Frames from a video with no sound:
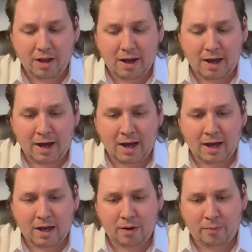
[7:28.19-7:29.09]
What
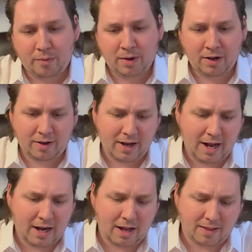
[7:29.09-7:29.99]
are we looking
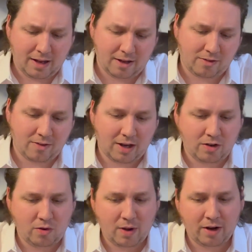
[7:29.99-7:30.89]
at? I think it's like
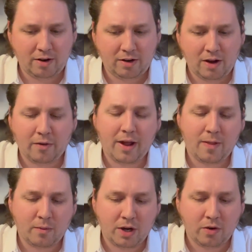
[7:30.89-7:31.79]
200. Okay,
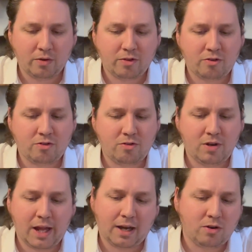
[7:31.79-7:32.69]
there we go. It's
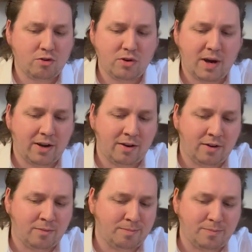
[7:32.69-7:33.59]
like
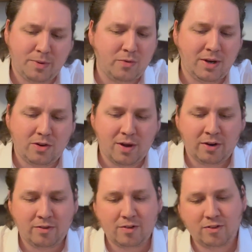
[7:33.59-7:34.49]
200, between
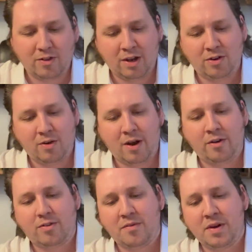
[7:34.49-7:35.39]
260 and
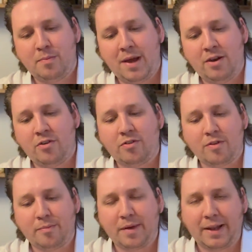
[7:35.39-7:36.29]
270 pages,
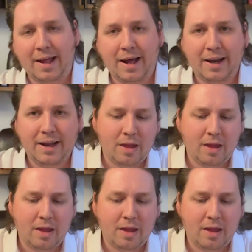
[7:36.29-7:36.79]
something like that.